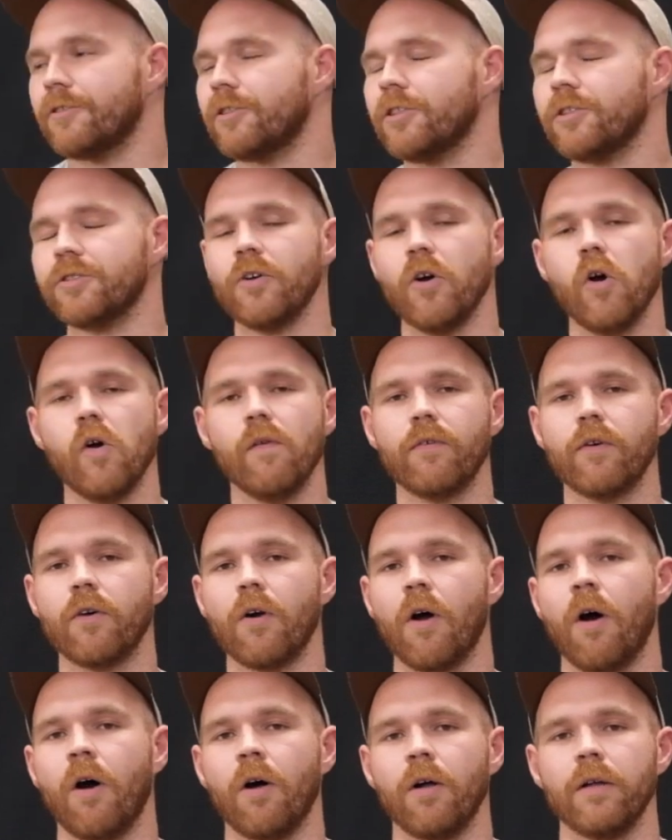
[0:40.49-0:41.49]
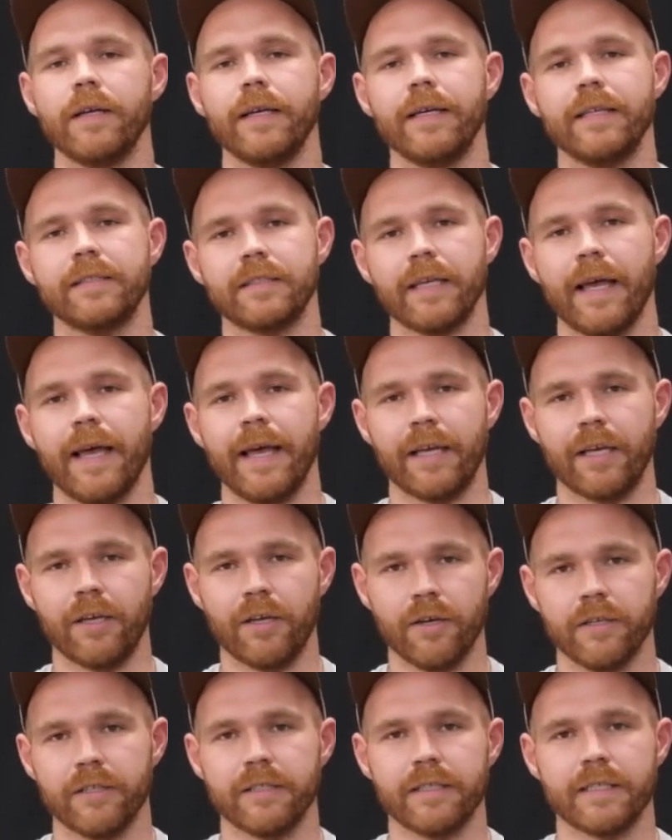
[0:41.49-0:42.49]
Just overall, it's a
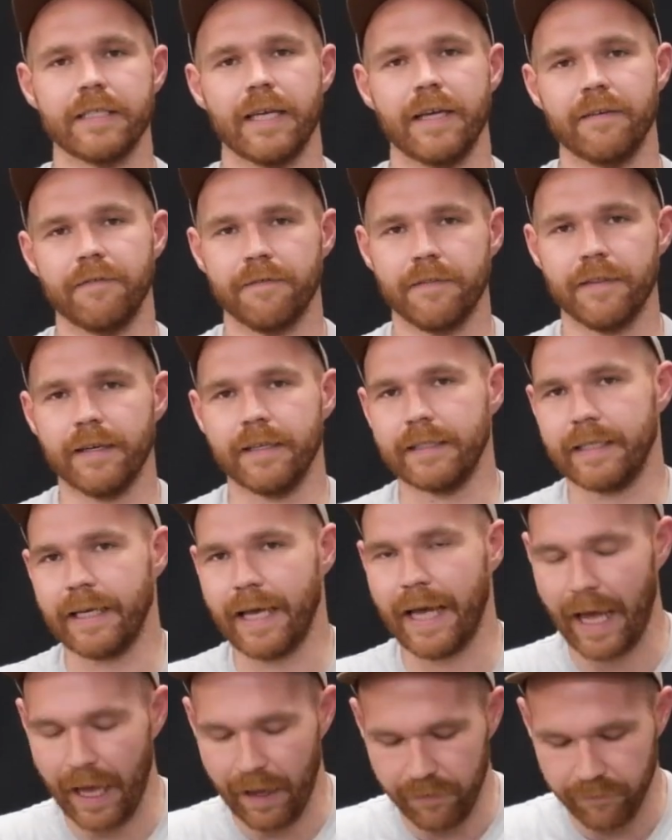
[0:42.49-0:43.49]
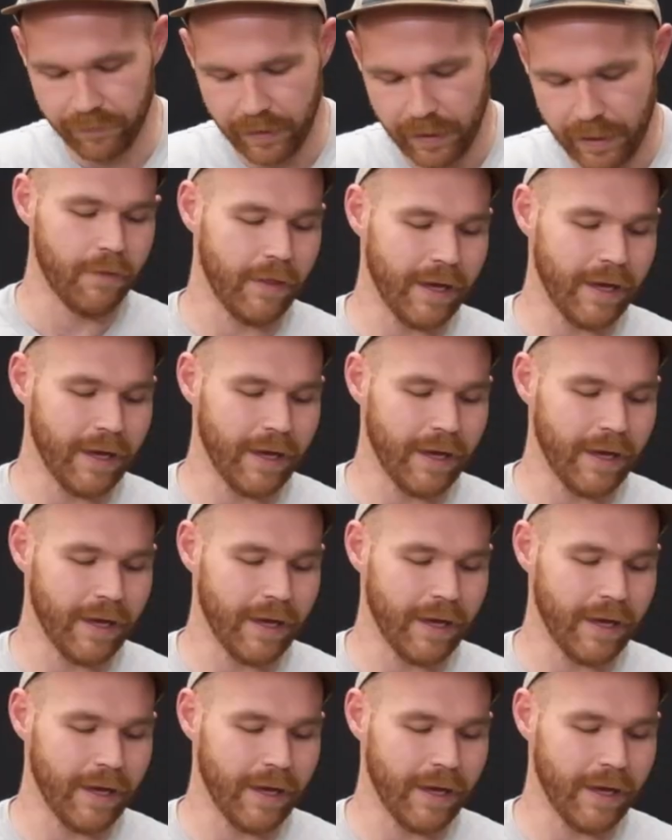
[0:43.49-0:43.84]
good, safe thing to have.